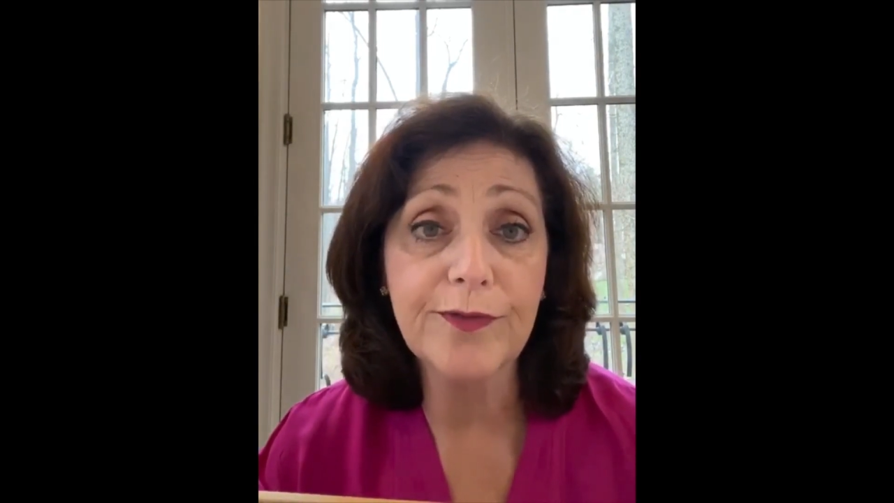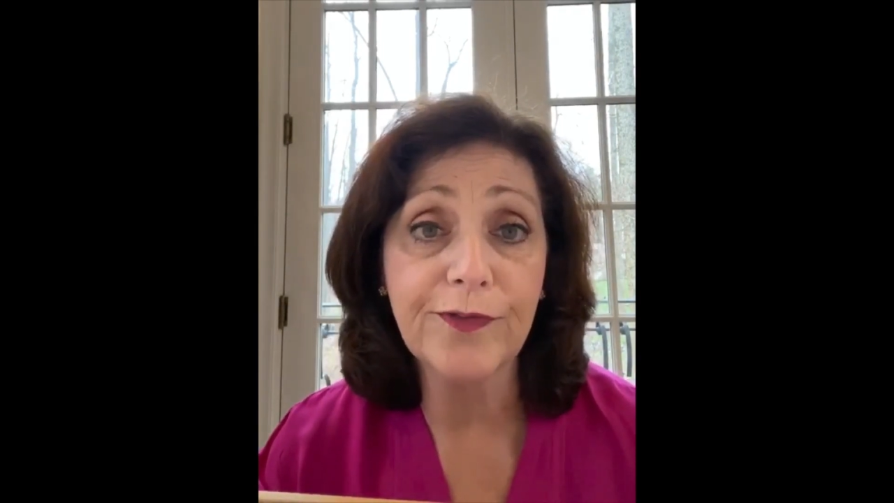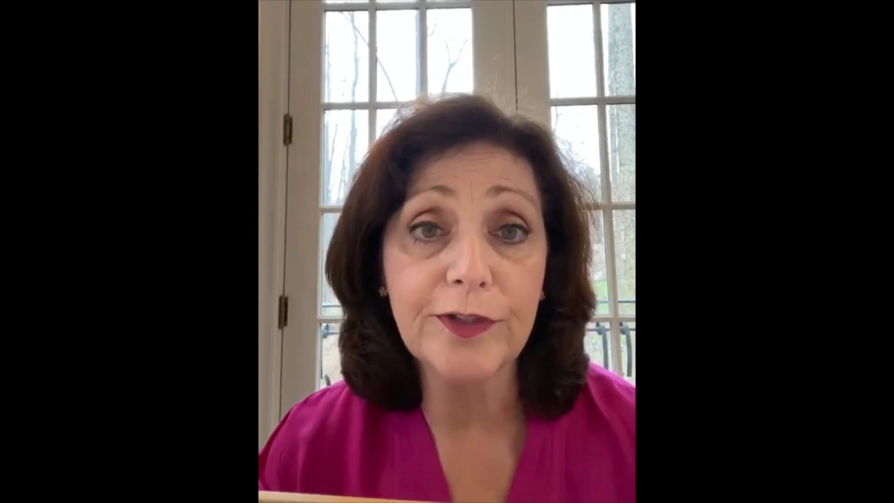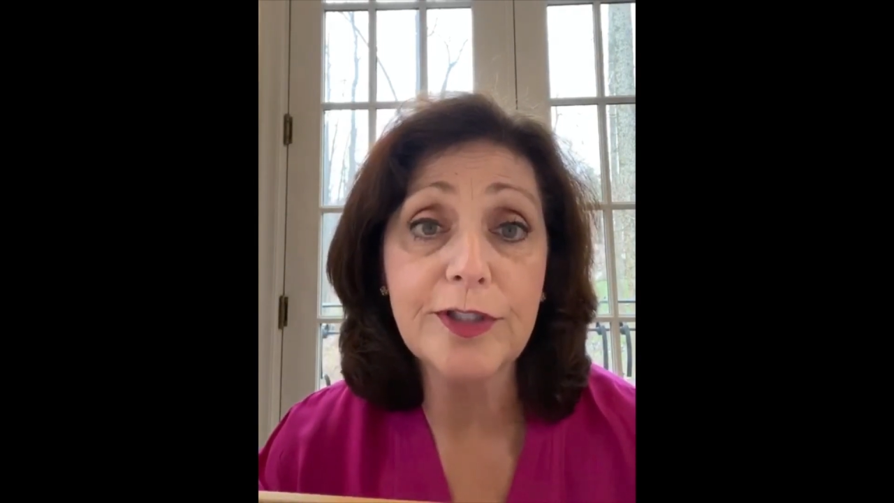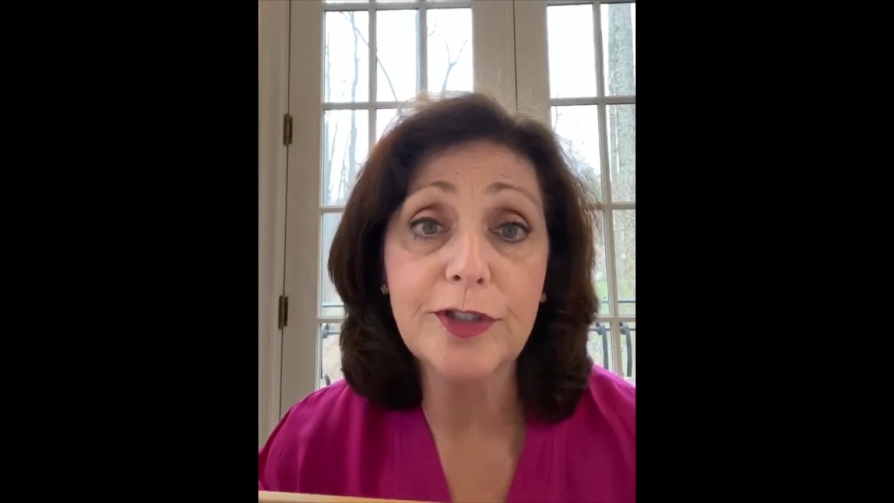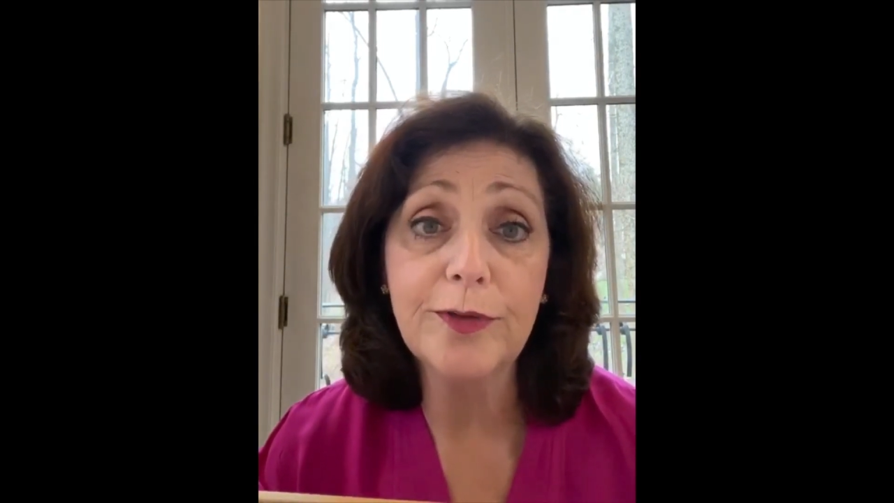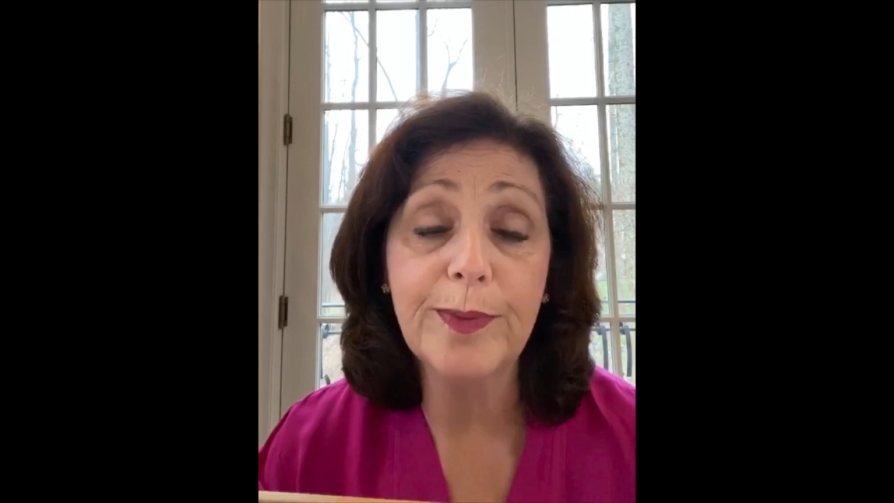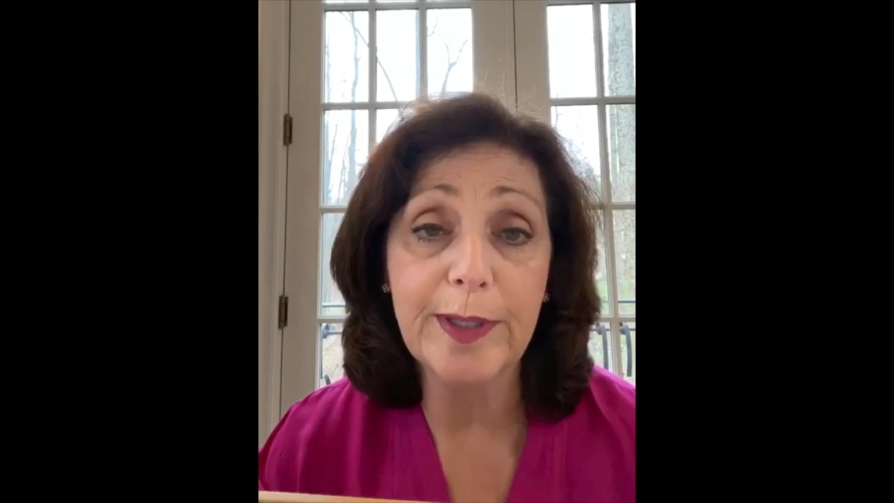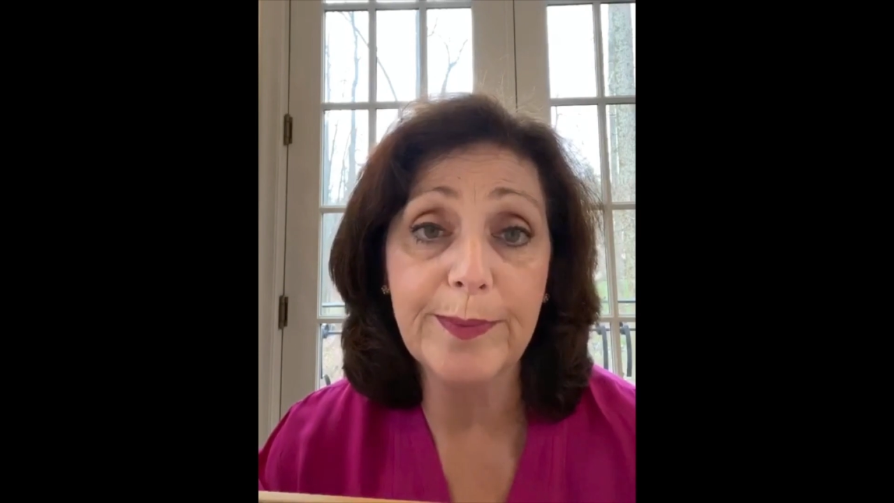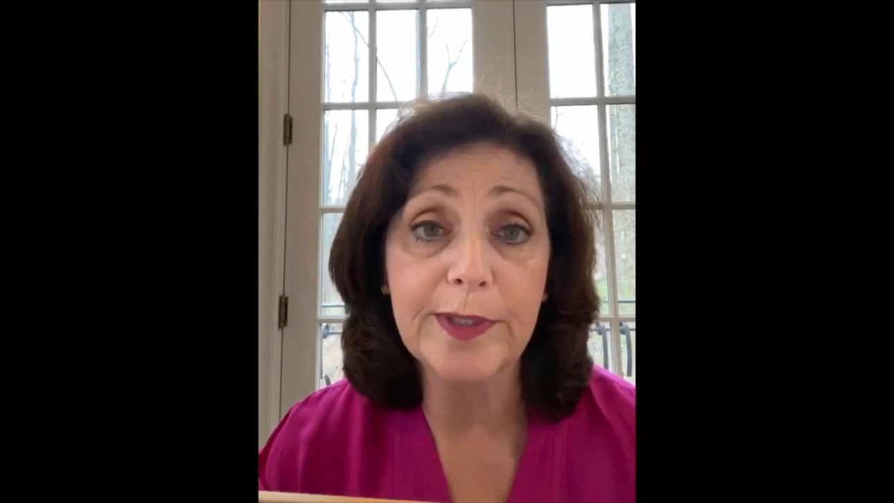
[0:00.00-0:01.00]
first two
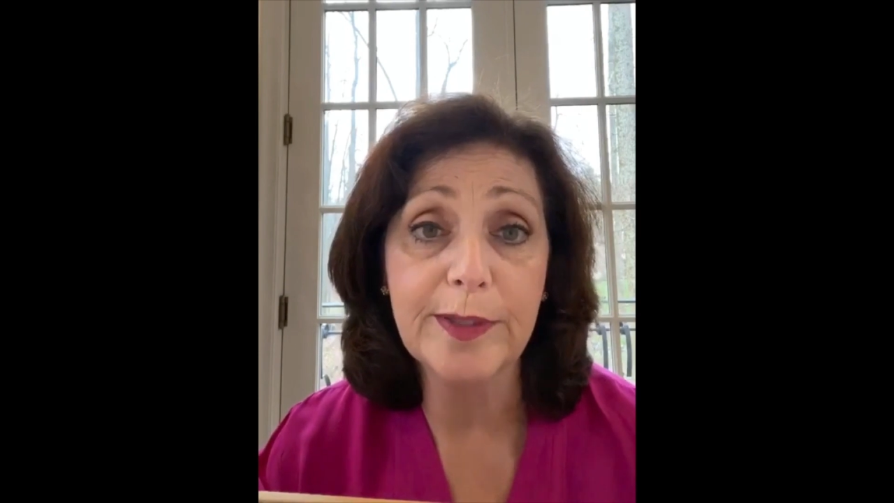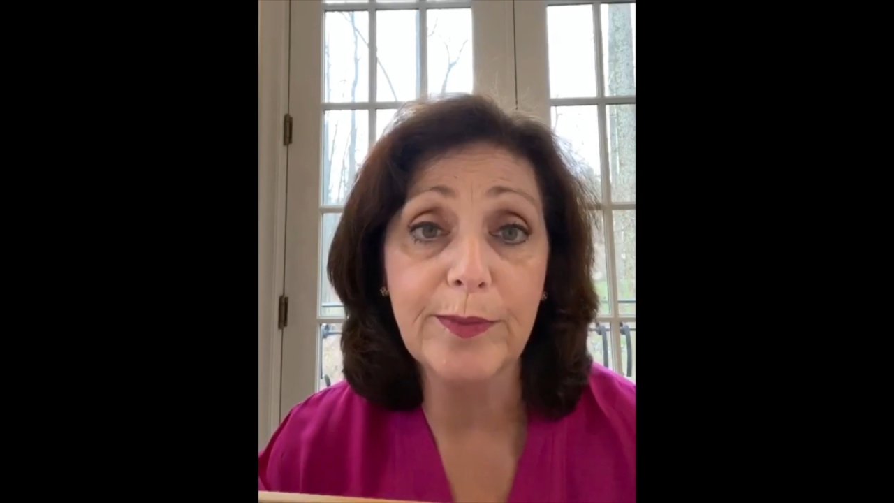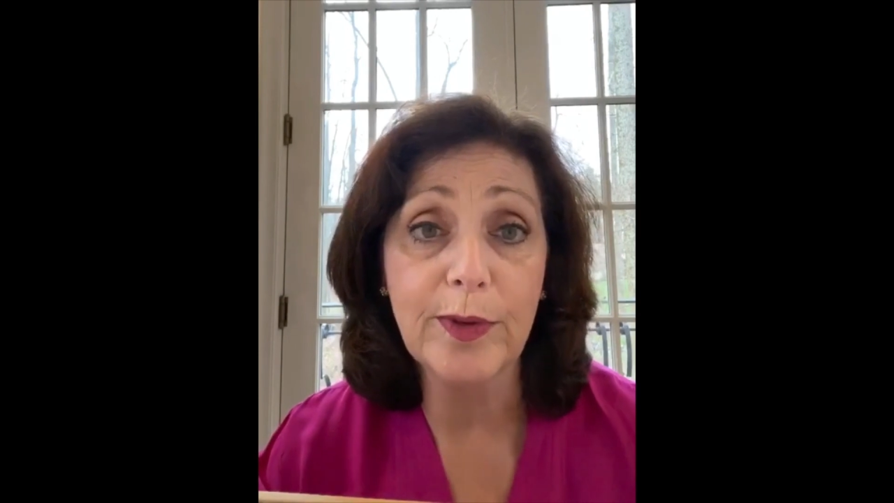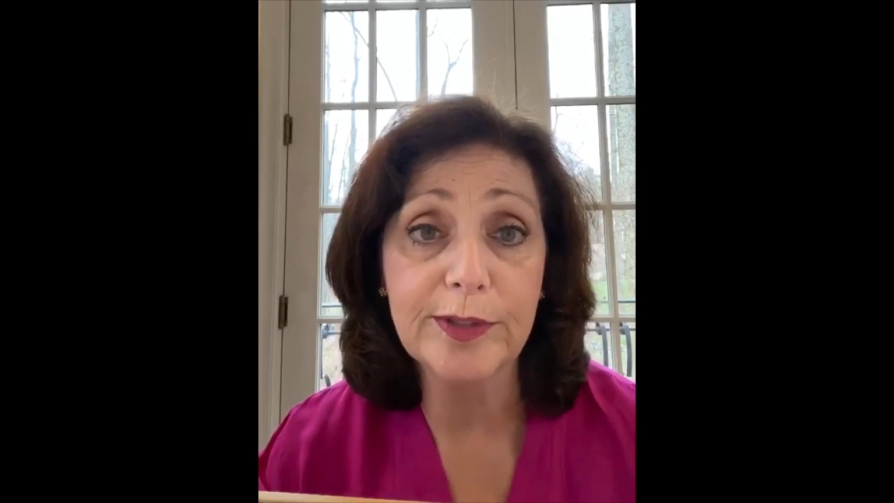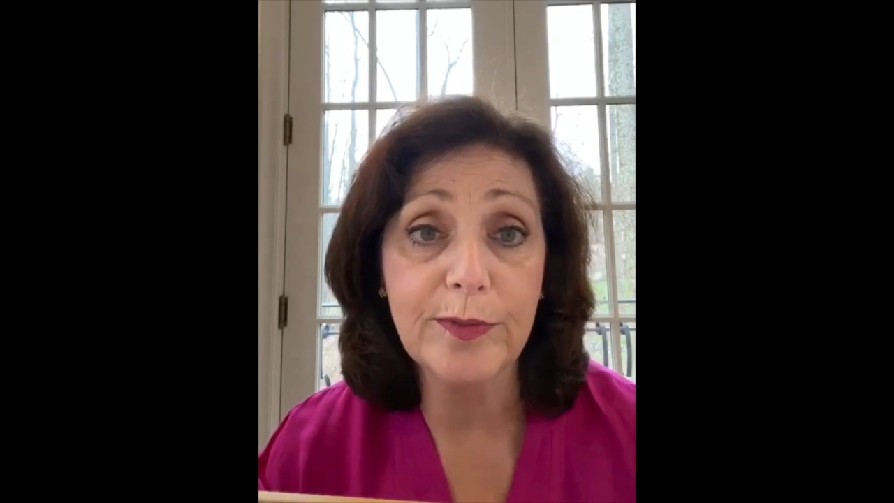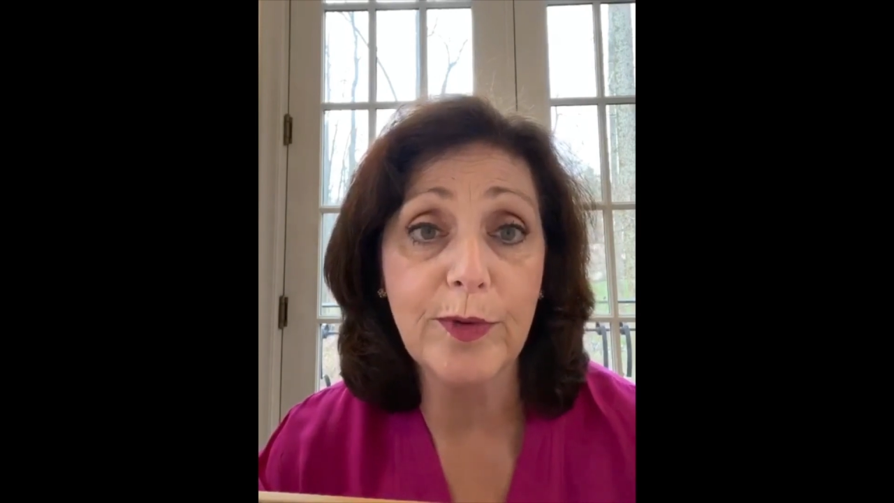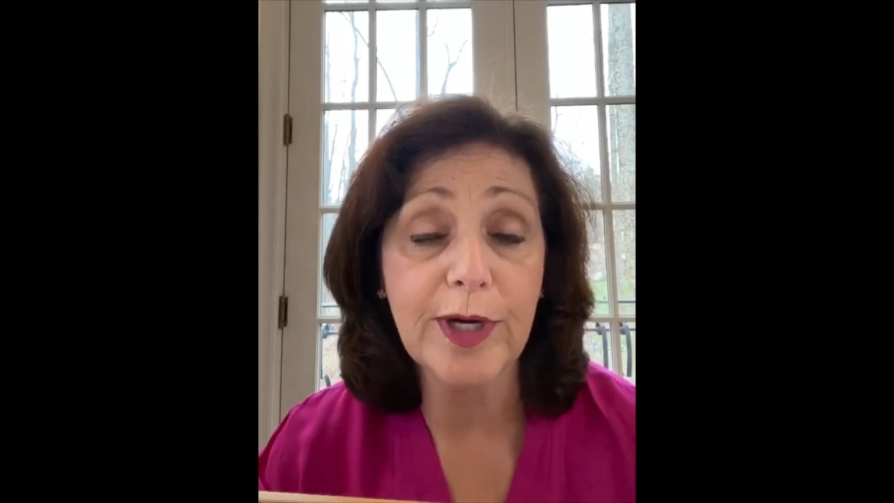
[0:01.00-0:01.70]
people in Baltimore